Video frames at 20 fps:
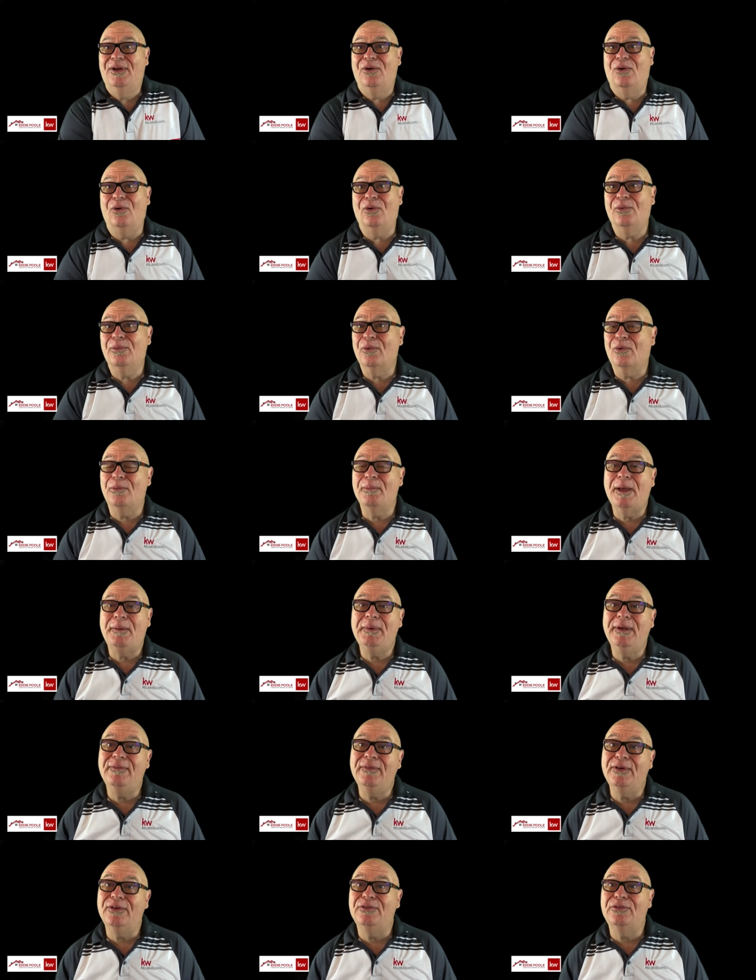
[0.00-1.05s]
or maybe
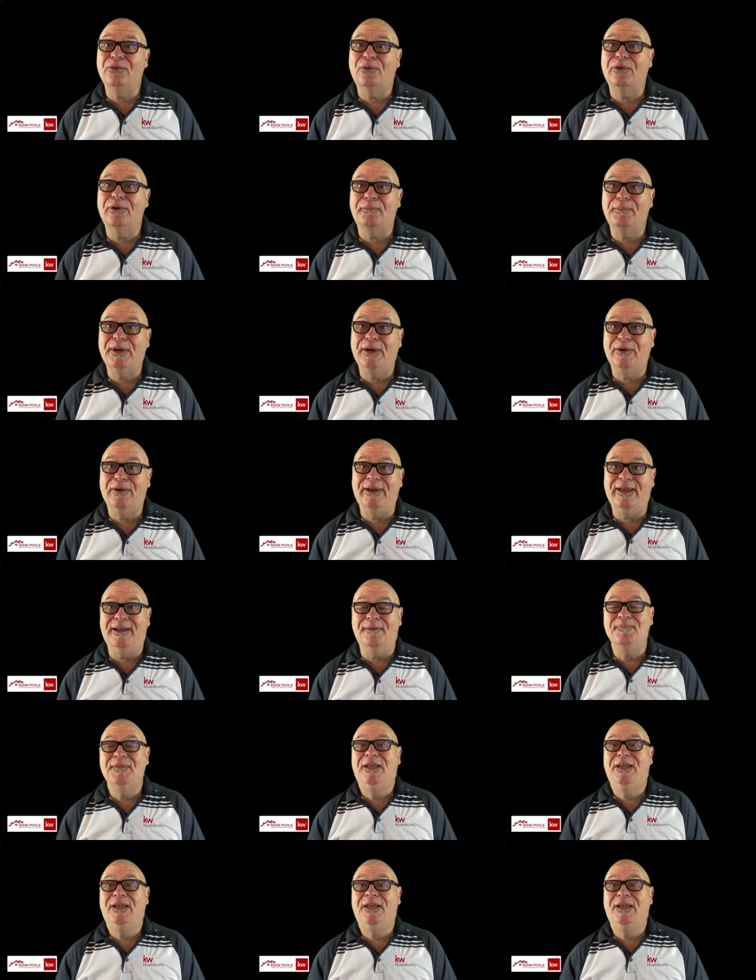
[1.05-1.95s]
even a shorter period.